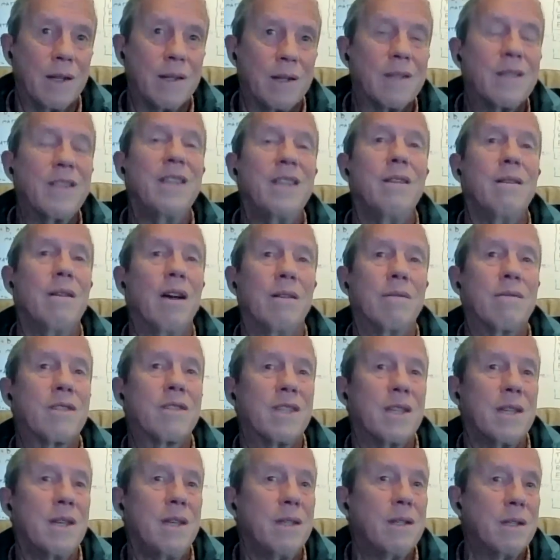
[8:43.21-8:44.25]
I'd see, I'd
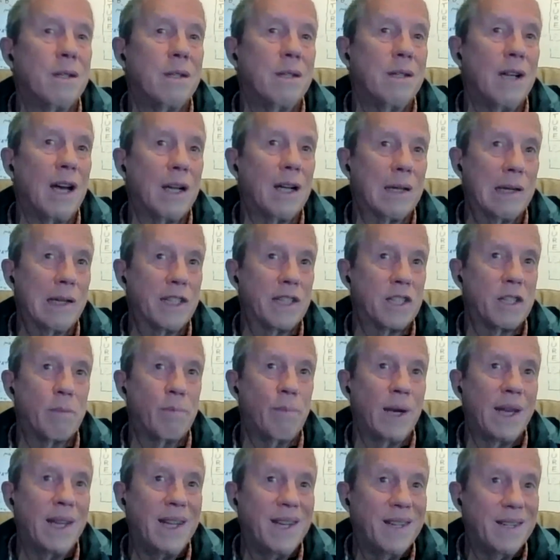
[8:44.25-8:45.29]
see the uplift
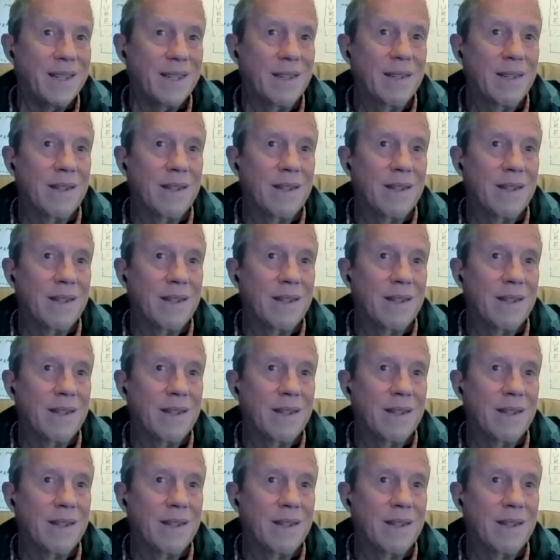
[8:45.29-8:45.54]
debate